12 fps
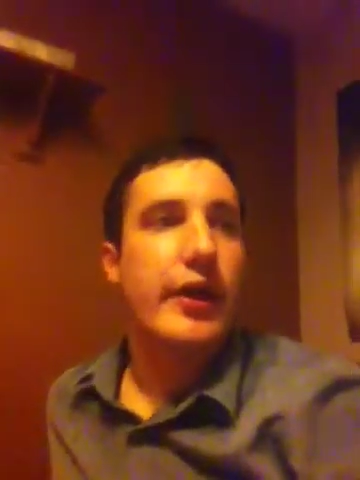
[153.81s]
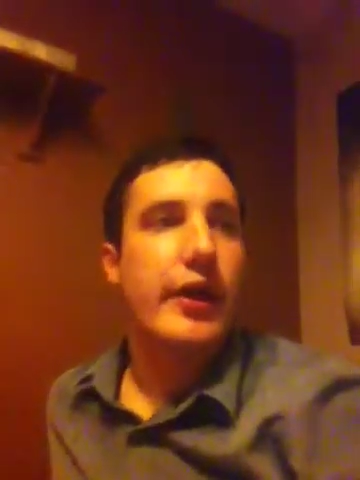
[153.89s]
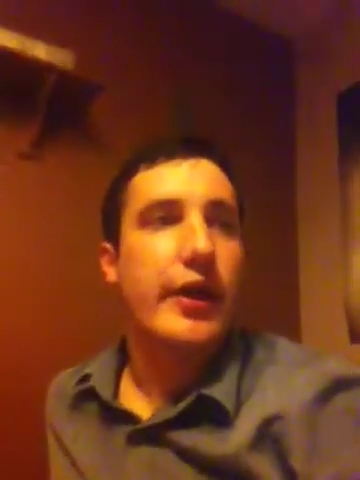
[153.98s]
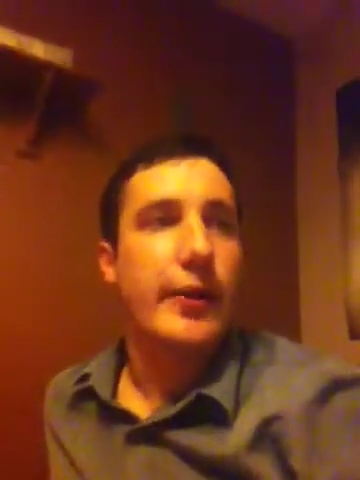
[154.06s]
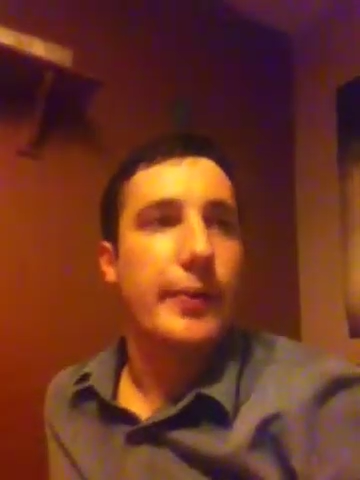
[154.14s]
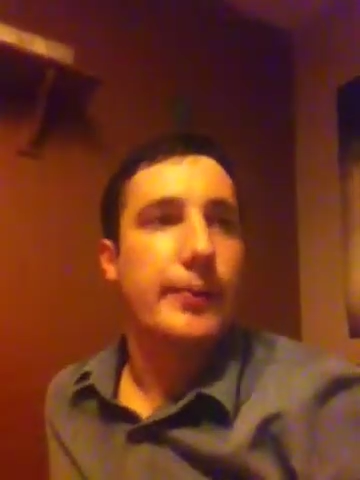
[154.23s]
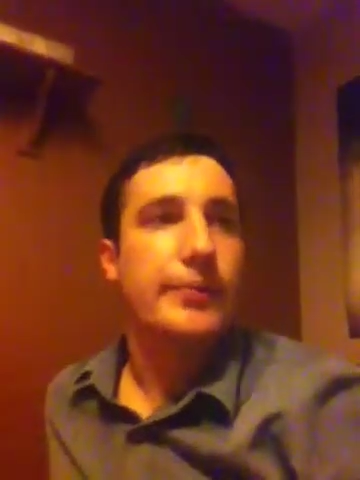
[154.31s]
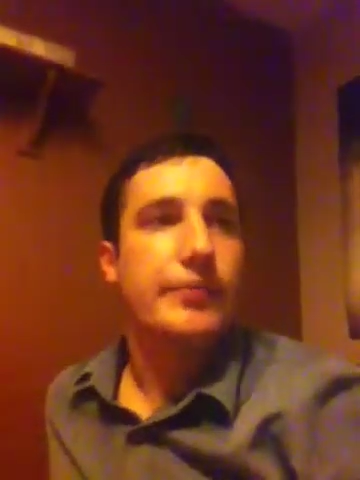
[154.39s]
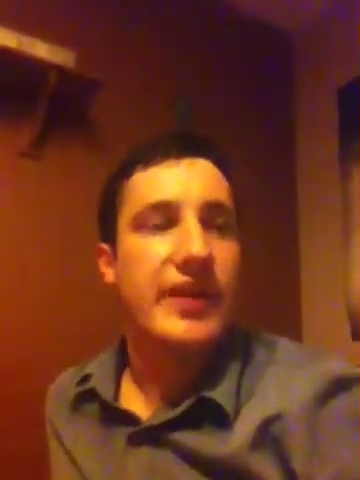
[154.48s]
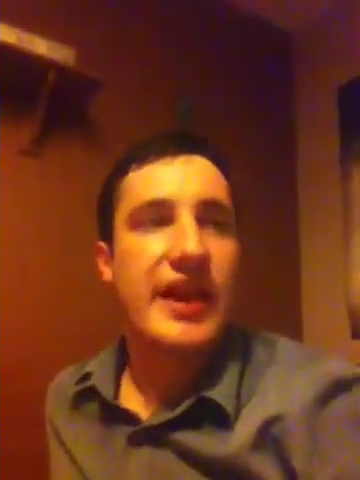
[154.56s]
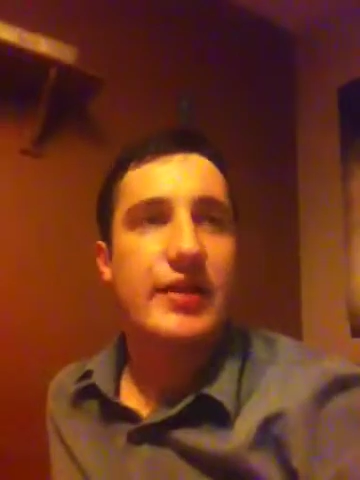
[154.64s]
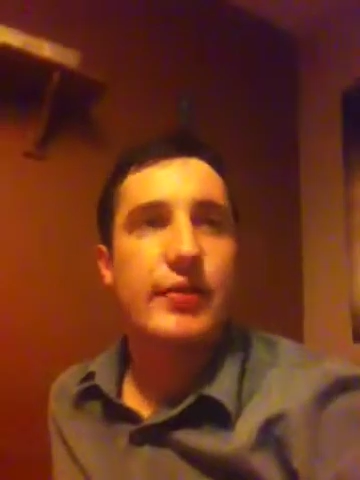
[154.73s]

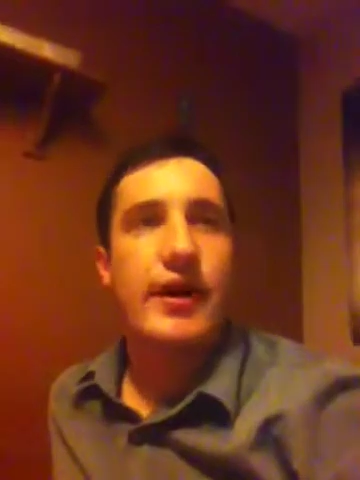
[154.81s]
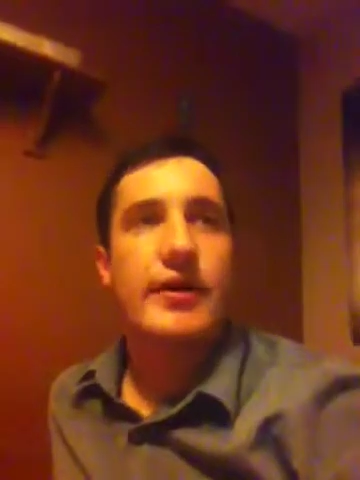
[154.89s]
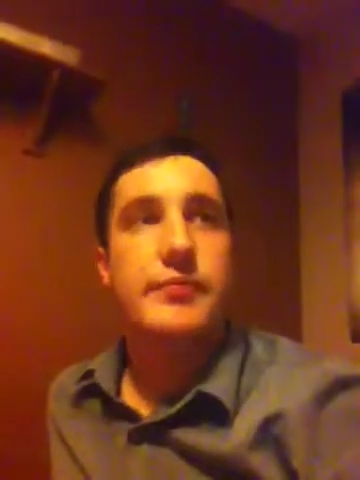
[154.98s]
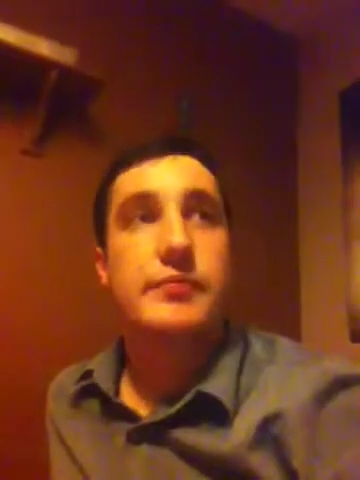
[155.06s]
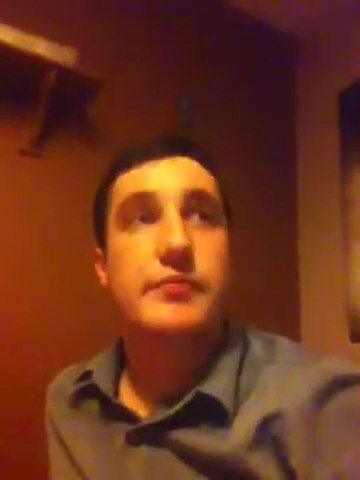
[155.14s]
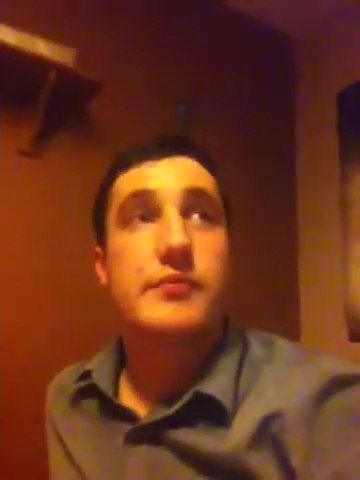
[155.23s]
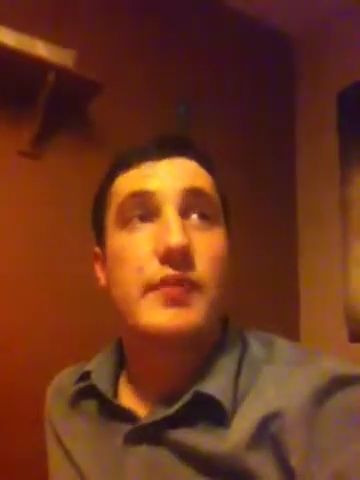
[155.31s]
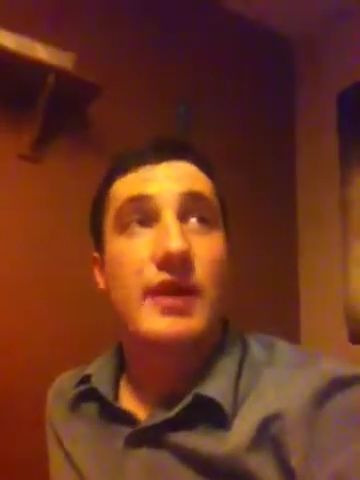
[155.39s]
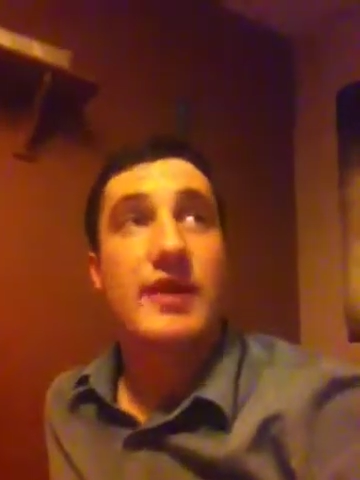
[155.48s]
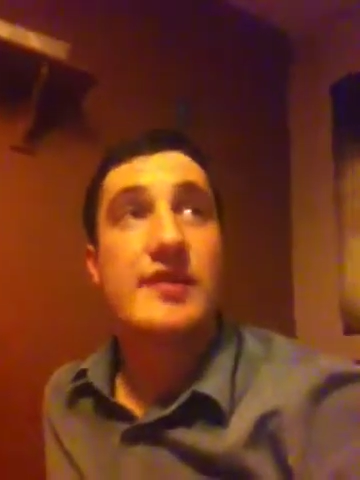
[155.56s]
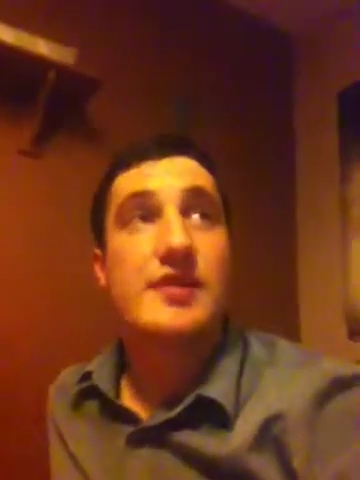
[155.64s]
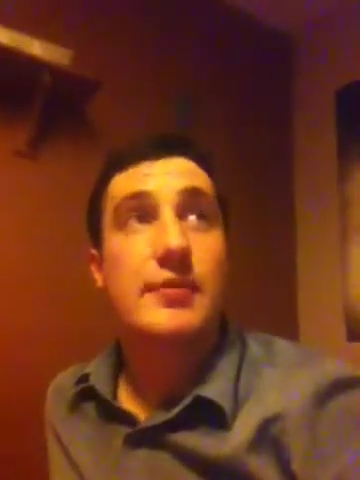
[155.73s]
But anyway,
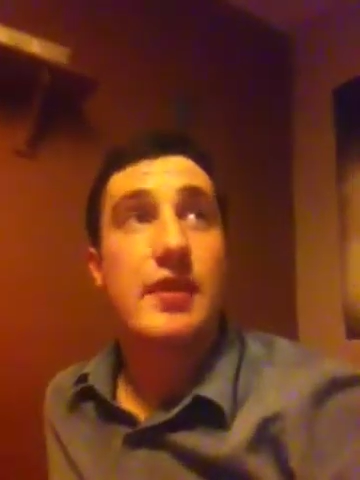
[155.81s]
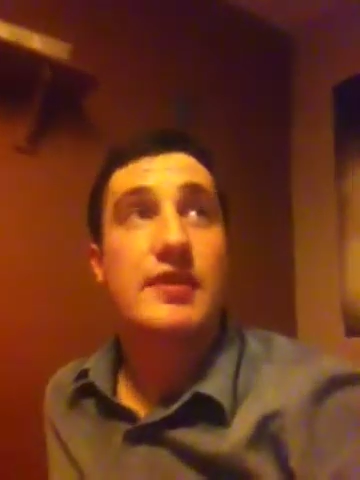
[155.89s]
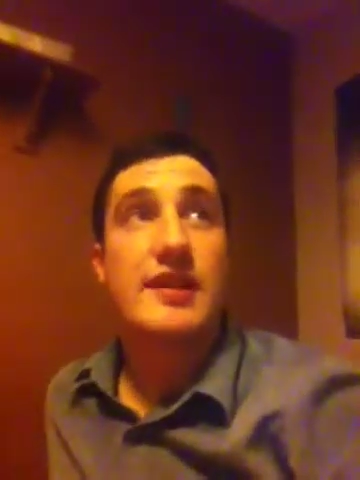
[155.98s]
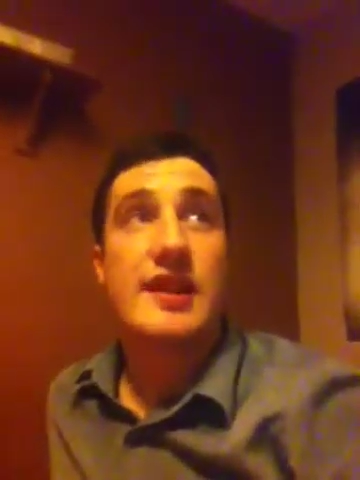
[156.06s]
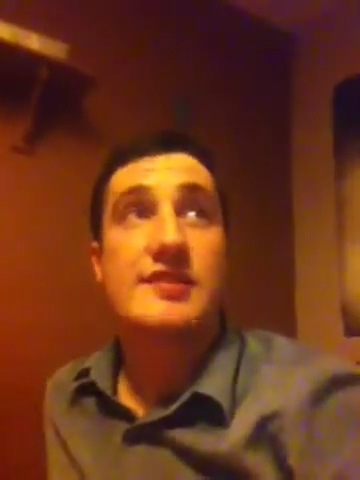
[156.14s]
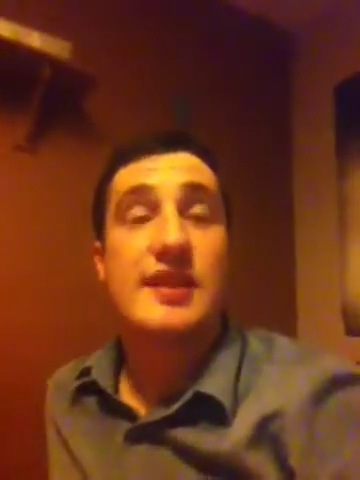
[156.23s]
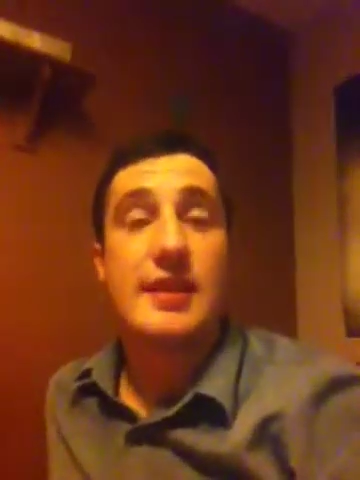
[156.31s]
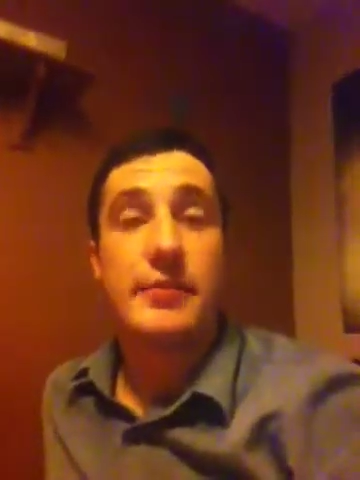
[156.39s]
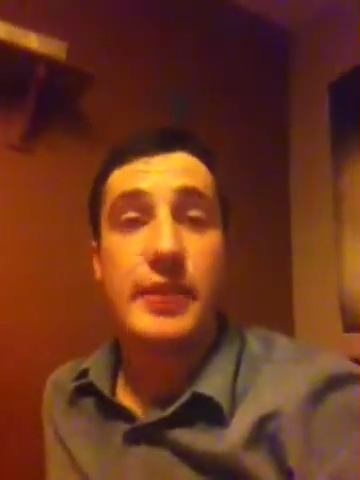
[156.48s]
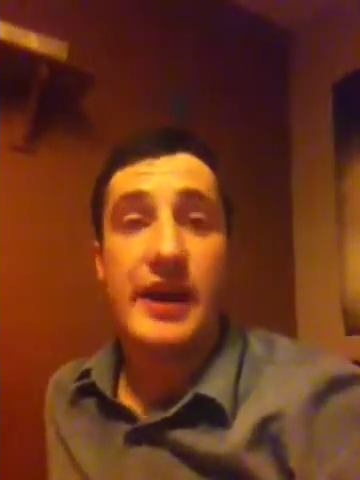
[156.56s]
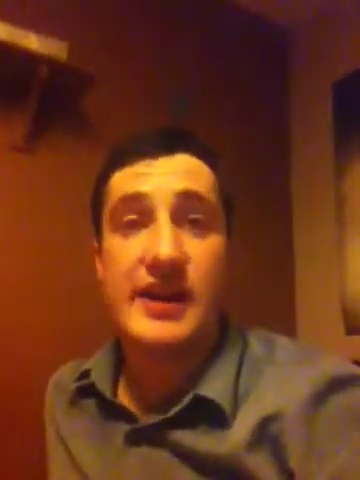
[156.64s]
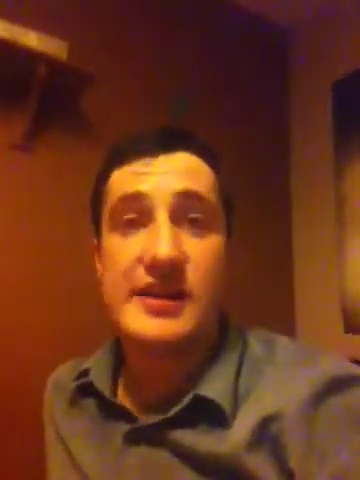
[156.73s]
next time London has the
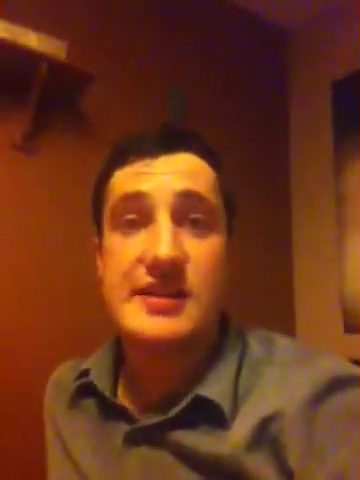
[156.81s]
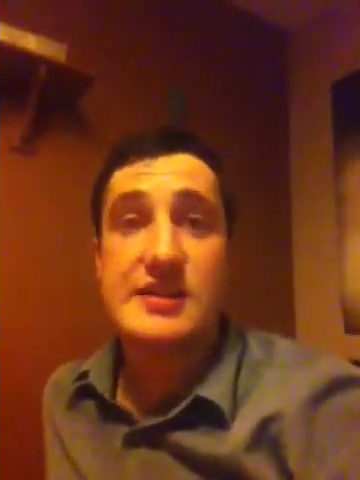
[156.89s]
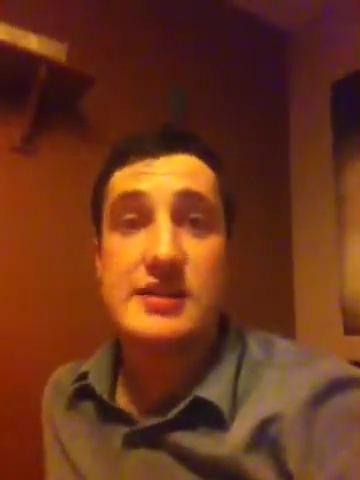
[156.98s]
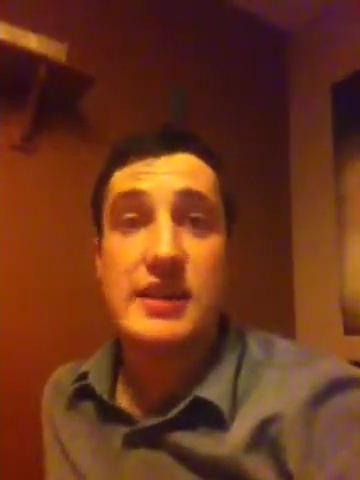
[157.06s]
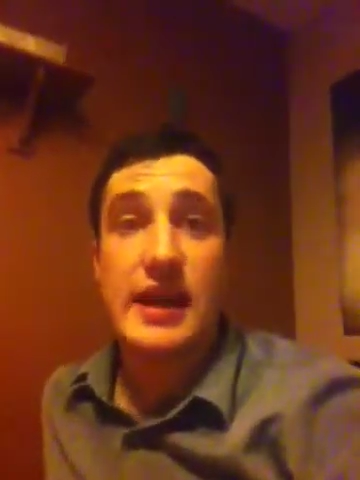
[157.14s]
Olympics,